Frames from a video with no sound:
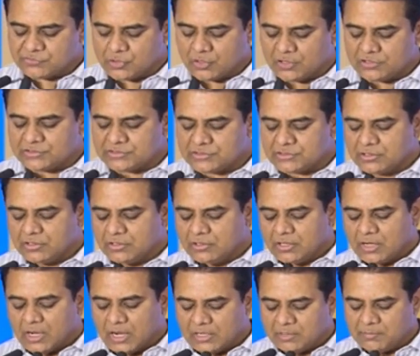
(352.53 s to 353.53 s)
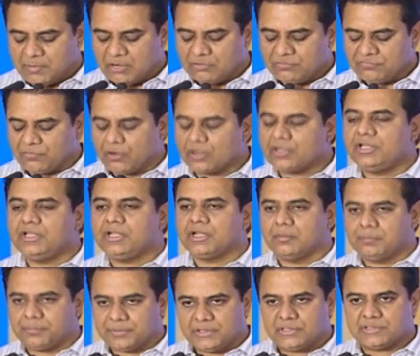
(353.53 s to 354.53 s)
of choice and about 40
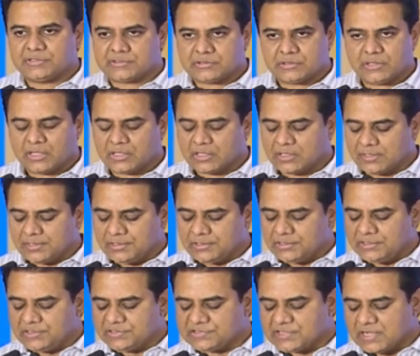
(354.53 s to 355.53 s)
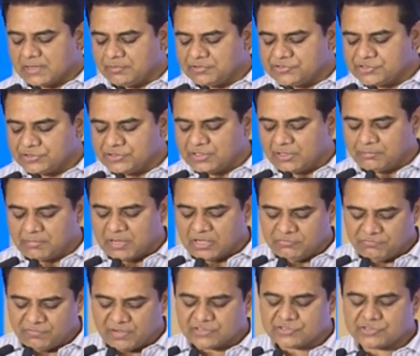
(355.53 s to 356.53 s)
companies are currently establishing their
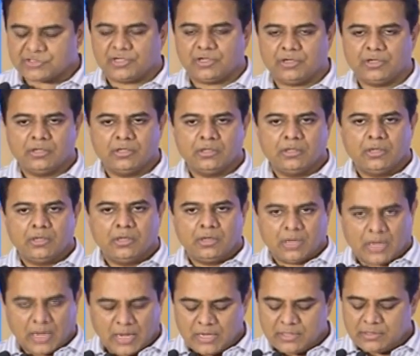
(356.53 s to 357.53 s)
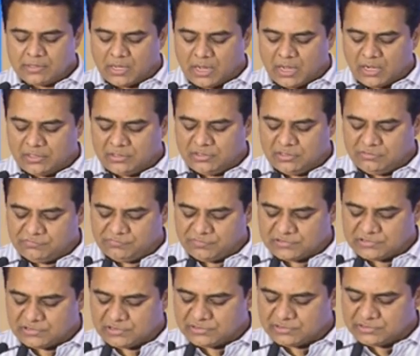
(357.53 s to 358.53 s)
manufacturing and R&D
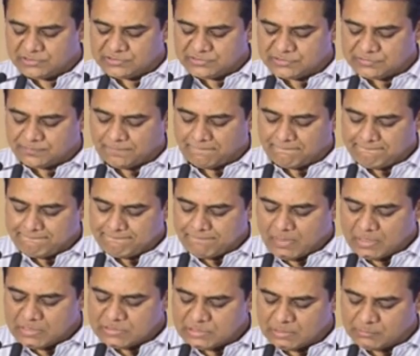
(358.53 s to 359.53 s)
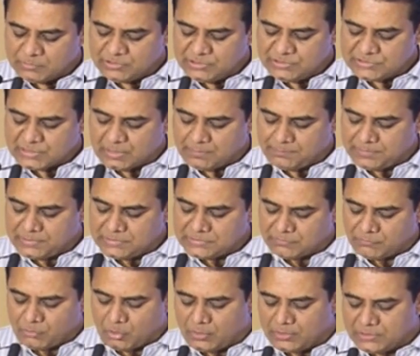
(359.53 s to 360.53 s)
facilities. Some of these companies
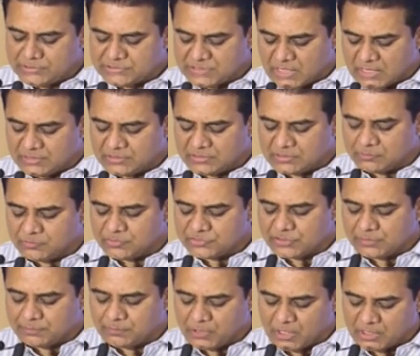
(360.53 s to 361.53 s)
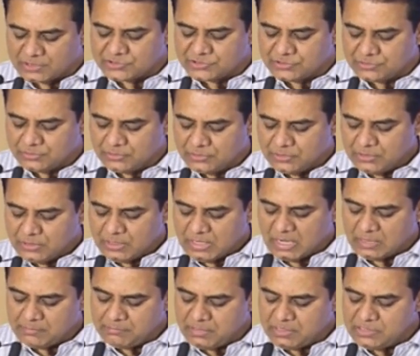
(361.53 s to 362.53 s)
have already started commercial production
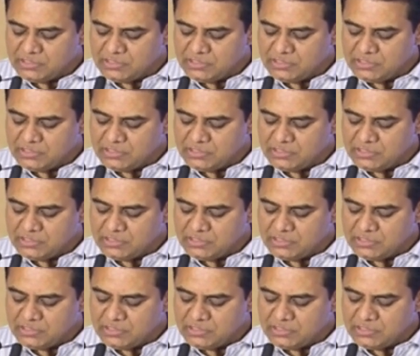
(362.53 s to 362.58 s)
and